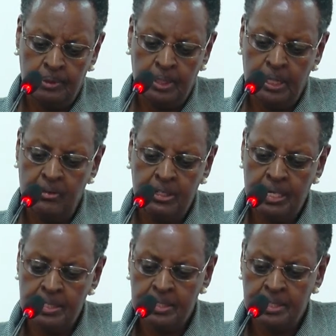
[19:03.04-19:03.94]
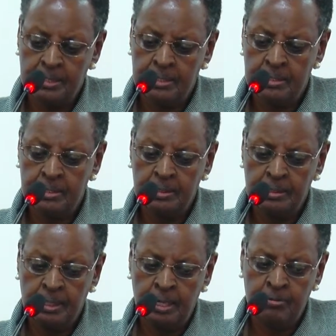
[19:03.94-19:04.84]
areas that
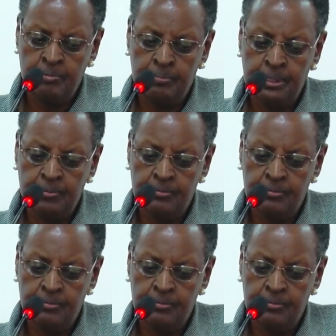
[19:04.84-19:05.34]
have been